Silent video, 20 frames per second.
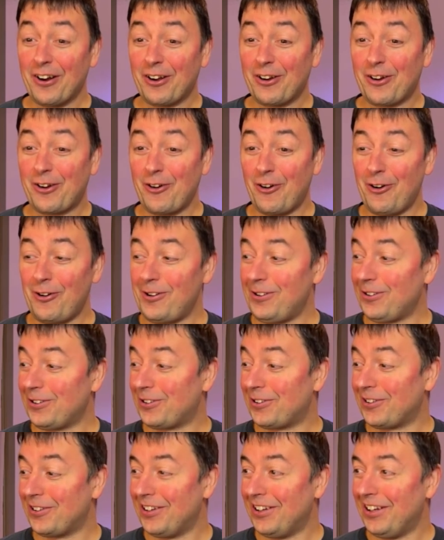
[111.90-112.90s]

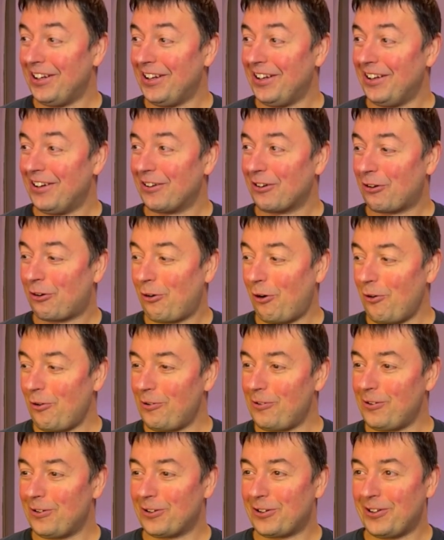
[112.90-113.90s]
Gold.
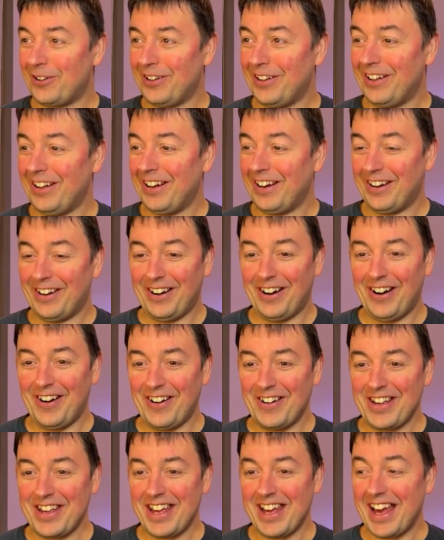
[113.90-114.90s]
Gold.
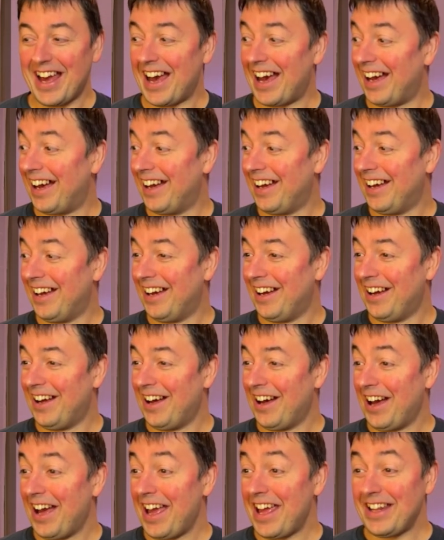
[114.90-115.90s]
Oh yeah.
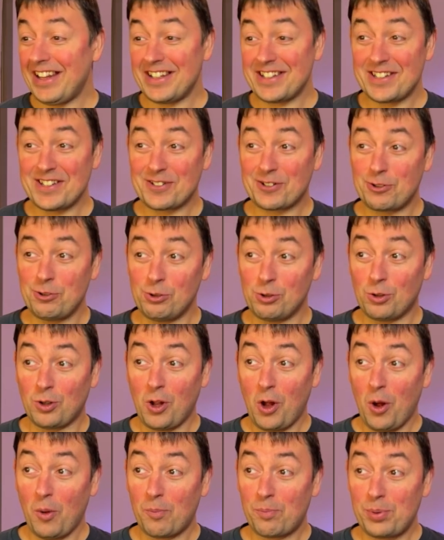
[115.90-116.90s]
Hey, this is cool.
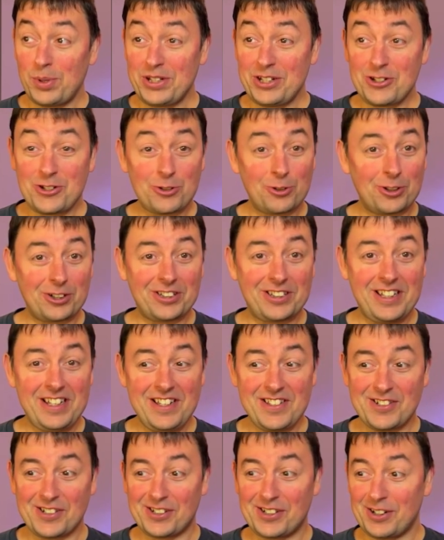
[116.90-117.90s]
Pretty short
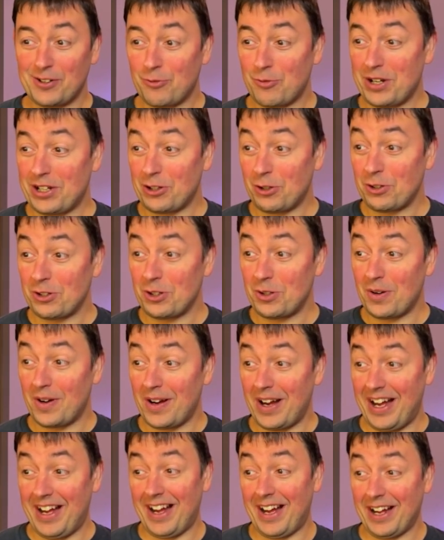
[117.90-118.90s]
teaser. We don't know,
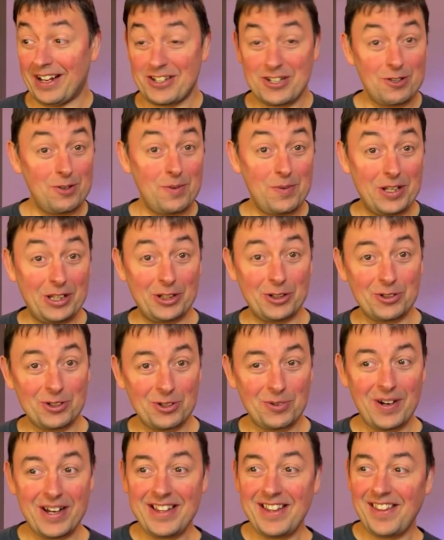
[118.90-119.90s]
actually we don't
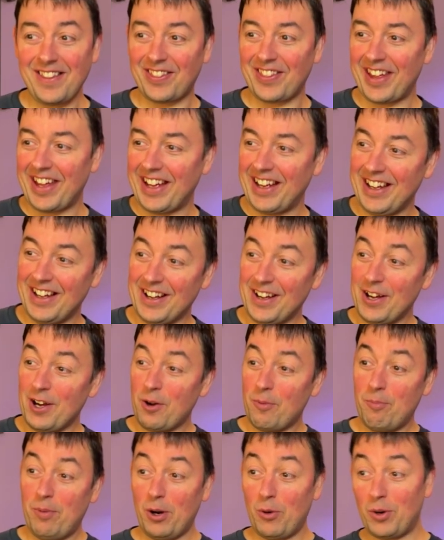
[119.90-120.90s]
know anything,
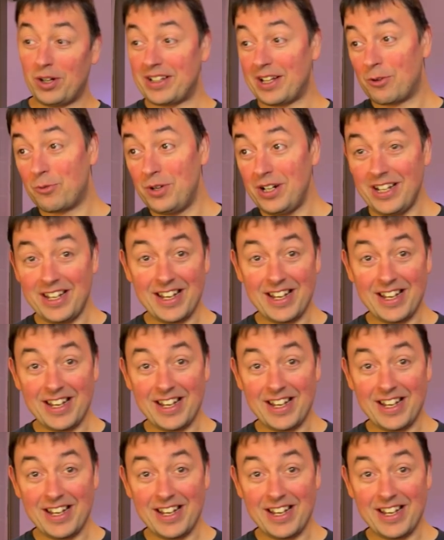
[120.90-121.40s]
but what I really